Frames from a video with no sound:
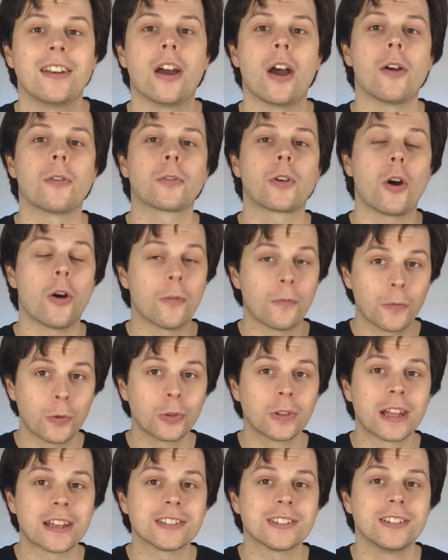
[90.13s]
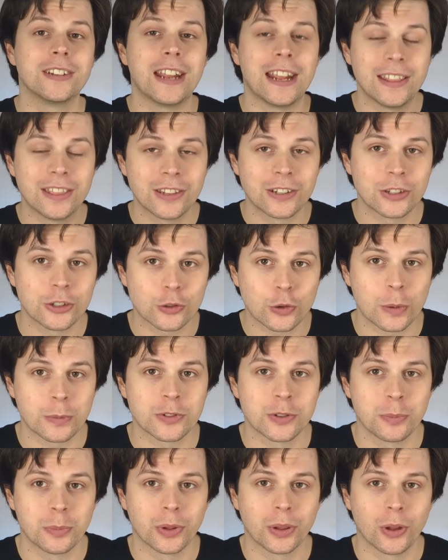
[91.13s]
I've got a full lesson in the
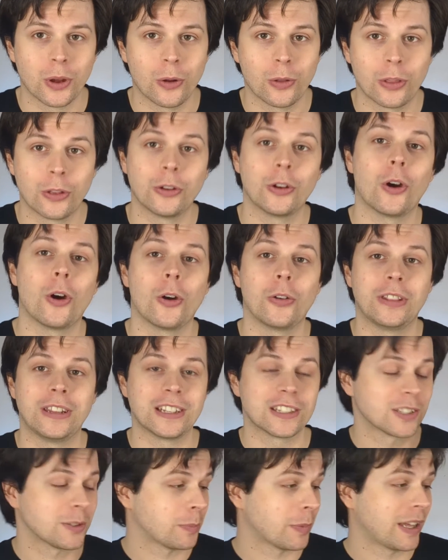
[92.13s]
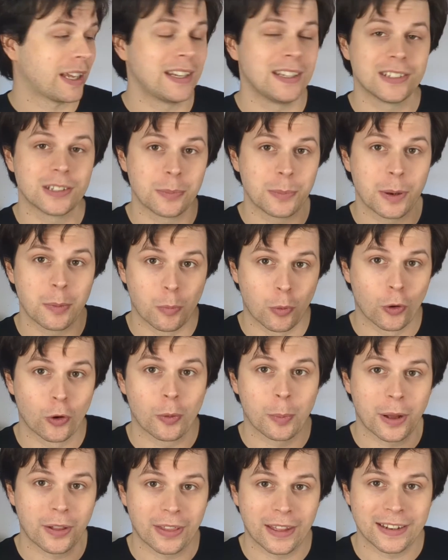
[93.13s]
description below that not only explains a bit more
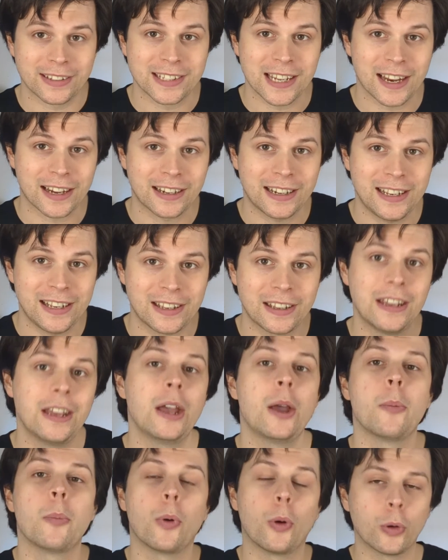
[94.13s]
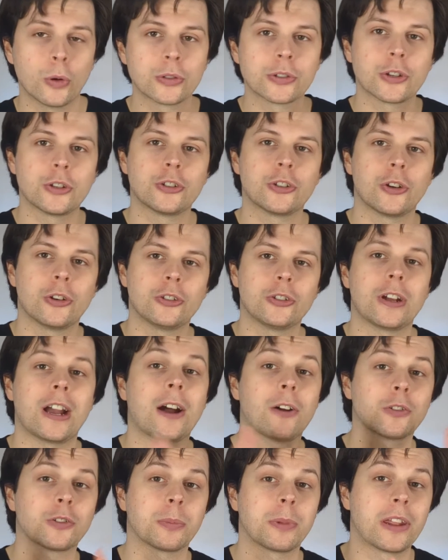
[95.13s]
about that technique, but also shows you
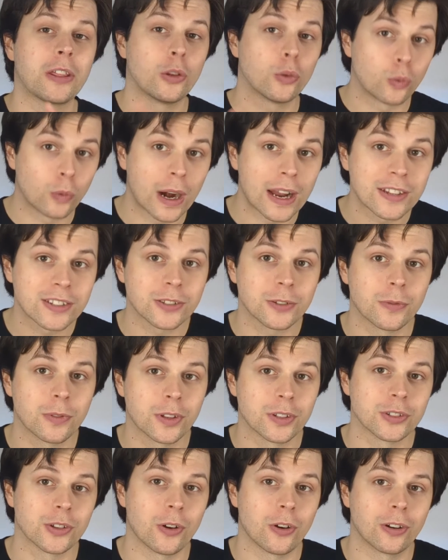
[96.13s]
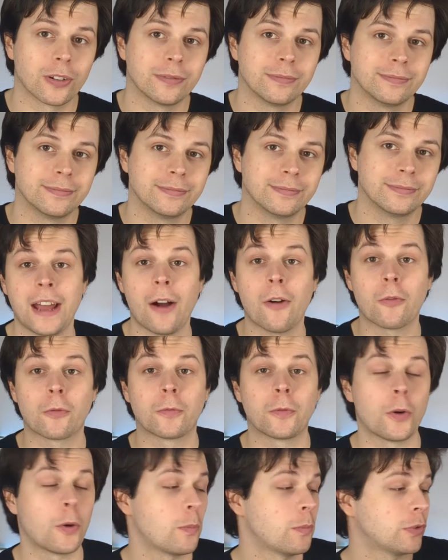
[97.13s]
how to play the rest of the song. Now,
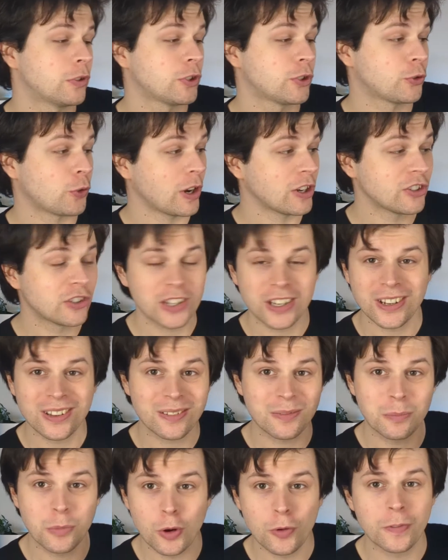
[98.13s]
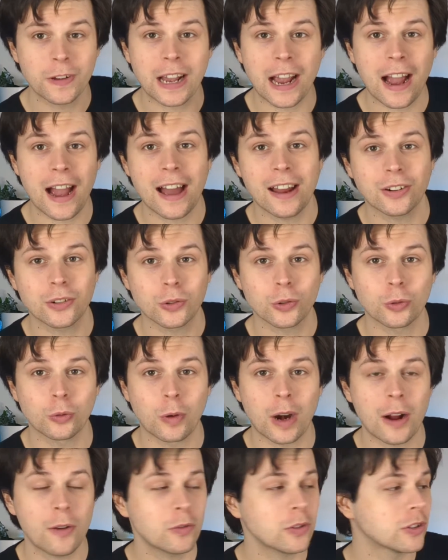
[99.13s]
from stretching and moving our hand all
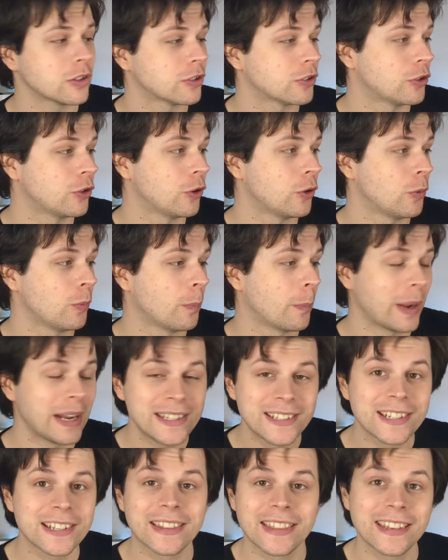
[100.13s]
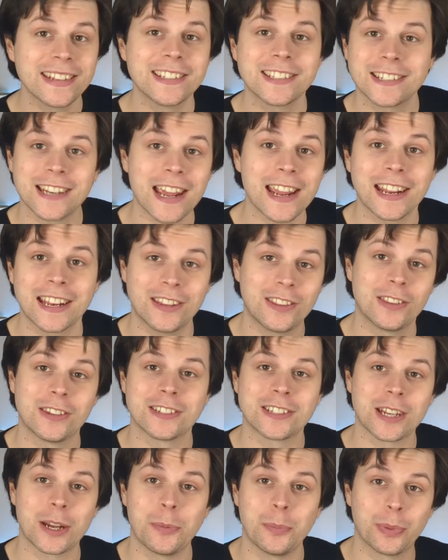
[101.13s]
around to basically staying in the
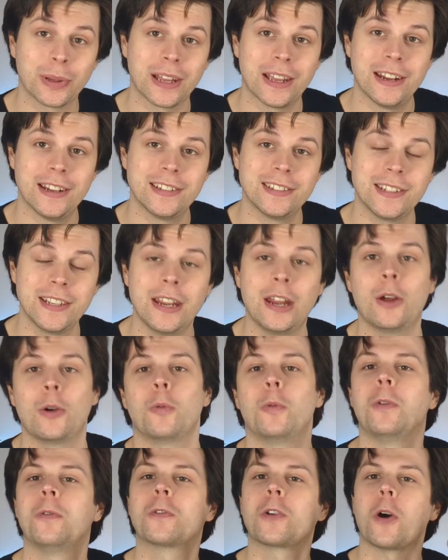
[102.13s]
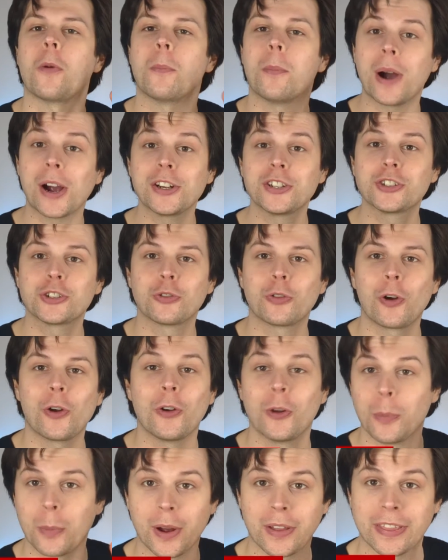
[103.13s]
same place, we've got My
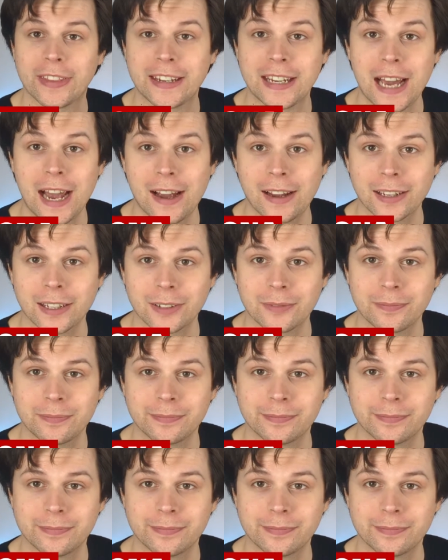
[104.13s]
Sharona by the Knack.